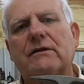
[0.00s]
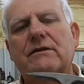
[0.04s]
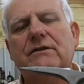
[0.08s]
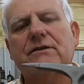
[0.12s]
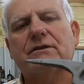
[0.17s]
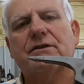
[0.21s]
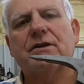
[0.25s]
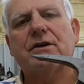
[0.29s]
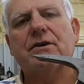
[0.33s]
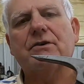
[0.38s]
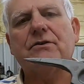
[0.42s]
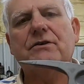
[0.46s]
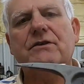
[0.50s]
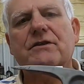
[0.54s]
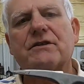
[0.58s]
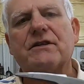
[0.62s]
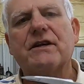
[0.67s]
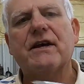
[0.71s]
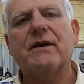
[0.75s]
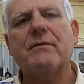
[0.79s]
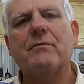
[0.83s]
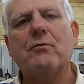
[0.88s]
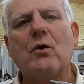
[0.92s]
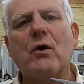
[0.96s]
So the
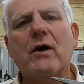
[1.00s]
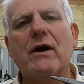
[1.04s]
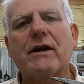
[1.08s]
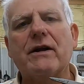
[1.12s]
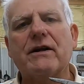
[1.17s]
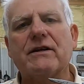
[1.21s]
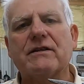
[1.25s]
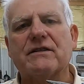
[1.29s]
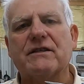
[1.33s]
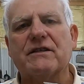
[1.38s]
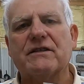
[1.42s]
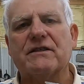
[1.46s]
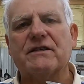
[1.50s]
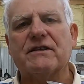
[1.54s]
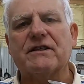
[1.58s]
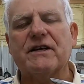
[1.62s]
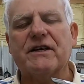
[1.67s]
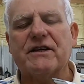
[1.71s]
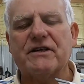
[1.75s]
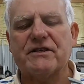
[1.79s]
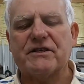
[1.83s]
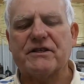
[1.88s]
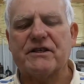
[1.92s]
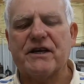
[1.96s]
same weight as a
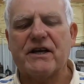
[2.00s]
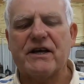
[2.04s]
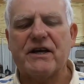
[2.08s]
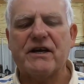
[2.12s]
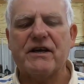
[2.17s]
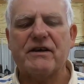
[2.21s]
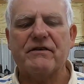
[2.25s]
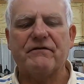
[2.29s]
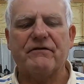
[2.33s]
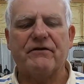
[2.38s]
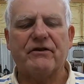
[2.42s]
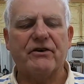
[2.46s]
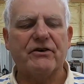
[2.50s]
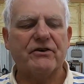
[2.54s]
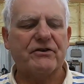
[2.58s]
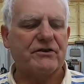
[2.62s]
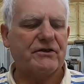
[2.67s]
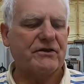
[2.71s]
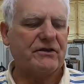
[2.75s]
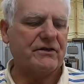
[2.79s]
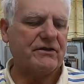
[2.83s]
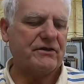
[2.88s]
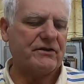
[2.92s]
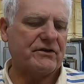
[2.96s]
16
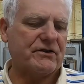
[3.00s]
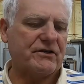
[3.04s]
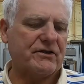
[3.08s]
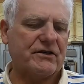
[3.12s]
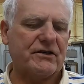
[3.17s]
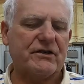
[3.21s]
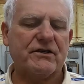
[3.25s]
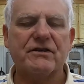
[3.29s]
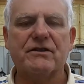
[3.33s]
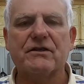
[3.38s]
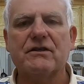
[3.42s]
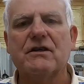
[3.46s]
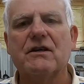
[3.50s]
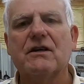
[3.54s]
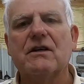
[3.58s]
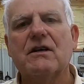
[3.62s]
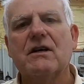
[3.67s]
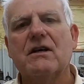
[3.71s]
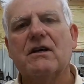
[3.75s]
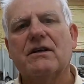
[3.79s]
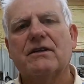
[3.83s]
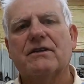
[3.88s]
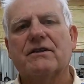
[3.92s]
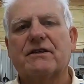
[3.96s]
versus
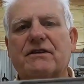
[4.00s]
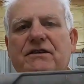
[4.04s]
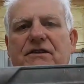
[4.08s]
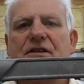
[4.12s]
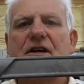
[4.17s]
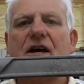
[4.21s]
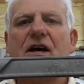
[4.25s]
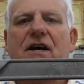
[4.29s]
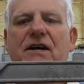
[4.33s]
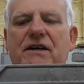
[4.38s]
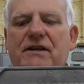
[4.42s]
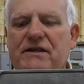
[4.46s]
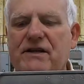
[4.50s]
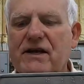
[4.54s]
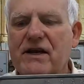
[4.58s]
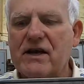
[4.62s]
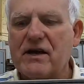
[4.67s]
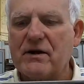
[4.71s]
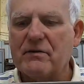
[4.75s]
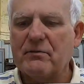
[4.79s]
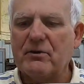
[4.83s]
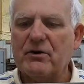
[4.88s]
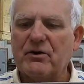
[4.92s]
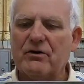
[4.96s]
the size
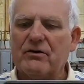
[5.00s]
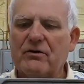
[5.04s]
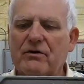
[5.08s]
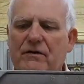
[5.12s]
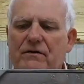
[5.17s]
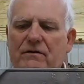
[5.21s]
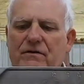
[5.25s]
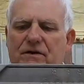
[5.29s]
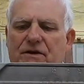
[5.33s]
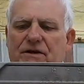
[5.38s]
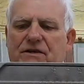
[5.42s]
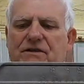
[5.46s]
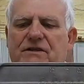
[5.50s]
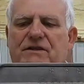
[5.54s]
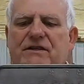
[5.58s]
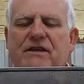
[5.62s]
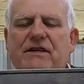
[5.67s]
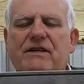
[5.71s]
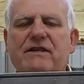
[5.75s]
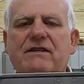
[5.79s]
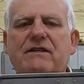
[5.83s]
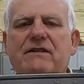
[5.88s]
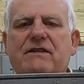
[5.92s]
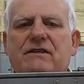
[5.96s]
hammer this
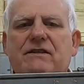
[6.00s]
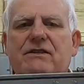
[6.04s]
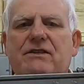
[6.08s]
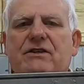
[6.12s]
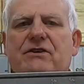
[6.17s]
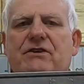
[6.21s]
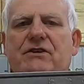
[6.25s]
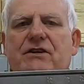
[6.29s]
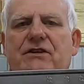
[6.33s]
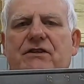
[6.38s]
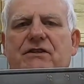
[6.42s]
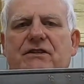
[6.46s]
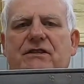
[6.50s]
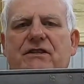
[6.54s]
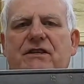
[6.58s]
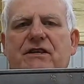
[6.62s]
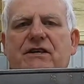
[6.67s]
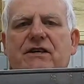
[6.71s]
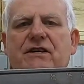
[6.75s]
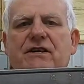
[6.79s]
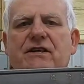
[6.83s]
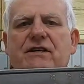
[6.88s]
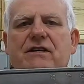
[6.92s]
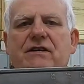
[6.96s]
is, you can
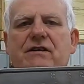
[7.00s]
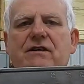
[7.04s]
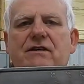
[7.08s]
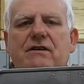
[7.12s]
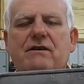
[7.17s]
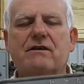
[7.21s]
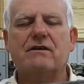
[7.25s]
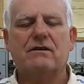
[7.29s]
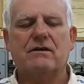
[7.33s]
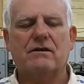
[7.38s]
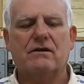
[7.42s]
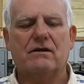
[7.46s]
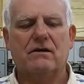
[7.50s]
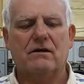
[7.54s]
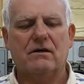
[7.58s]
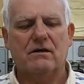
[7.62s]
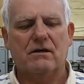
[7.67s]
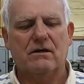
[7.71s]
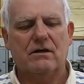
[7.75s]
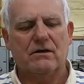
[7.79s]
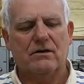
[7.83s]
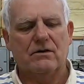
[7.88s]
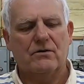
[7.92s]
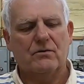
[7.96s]
see,
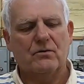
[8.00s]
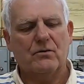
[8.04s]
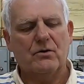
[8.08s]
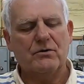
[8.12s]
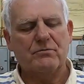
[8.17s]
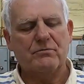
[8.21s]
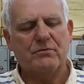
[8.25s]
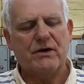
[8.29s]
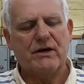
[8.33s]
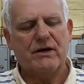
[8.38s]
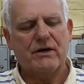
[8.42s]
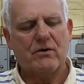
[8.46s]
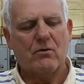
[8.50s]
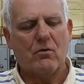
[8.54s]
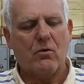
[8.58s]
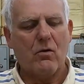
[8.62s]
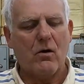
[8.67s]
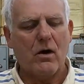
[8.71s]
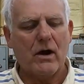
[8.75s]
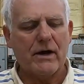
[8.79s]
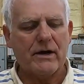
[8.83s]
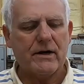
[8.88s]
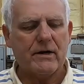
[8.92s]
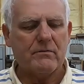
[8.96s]
would be
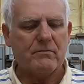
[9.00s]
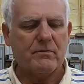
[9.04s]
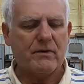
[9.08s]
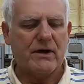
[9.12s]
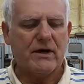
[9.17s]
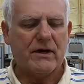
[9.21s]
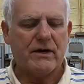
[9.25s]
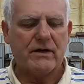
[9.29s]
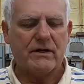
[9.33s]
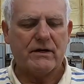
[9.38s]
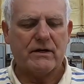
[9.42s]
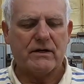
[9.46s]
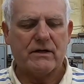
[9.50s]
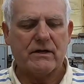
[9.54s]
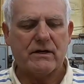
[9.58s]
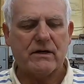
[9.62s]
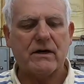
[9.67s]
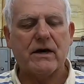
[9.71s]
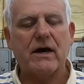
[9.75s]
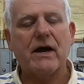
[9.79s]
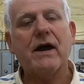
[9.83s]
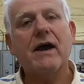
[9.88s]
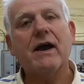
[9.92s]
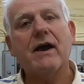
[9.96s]
quite a bit
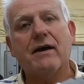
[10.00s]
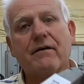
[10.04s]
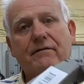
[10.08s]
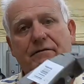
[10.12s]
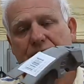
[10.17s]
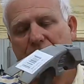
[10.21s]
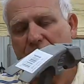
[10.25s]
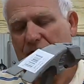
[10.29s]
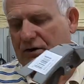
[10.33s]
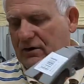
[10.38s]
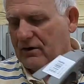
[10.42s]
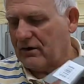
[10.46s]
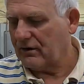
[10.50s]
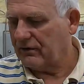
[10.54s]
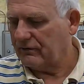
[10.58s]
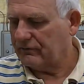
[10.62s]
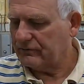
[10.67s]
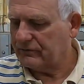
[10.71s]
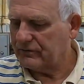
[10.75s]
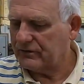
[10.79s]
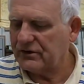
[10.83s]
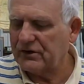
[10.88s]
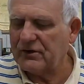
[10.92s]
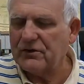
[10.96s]
heavier.
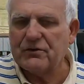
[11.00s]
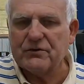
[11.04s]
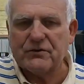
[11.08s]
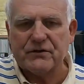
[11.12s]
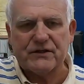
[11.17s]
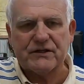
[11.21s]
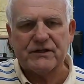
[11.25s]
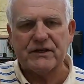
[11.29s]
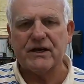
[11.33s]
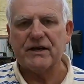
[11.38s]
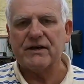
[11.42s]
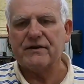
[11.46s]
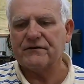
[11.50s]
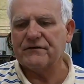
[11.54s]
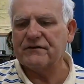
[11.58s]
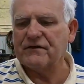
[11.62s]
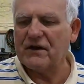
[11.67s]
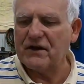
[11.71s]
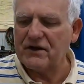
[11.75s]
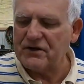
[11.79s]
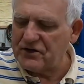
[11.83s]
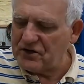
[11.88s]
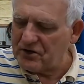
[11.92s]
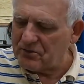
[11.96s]
So it saves
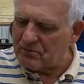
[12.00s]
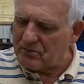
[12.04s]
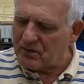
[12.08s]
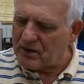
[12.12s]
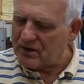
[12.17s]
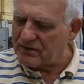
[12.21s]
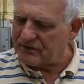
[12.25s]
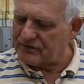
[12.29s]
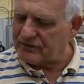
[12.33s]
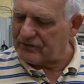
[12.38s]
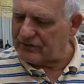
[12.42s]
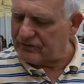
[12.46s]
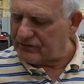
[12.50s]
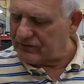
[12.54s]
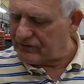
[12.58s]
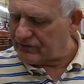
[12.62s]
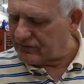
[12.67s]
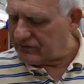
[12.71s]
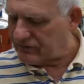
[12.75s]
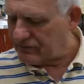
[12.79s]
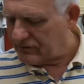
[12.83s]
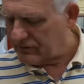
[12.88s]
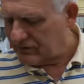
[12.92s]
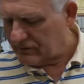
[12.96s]
on your
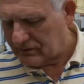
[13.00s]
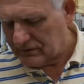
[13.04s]
muscles.